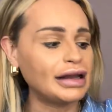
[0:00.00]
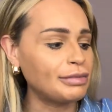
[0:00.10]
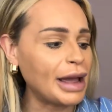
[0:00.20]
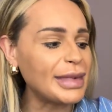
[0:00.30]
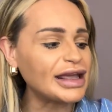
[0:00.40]

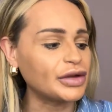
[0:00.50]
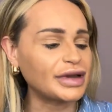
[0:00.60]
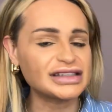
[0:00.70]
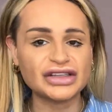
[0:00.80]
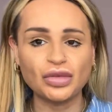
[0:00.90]
My makeup
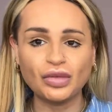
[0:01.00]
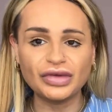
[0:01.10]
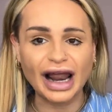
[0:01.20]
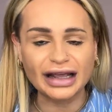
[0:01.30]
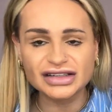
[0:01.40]
gets the,
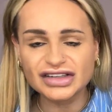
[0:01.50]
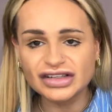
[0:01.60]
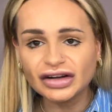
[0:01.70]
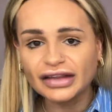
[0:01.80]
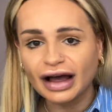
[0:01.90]
like,
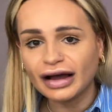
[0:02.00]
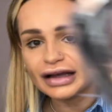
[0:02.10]
look at that.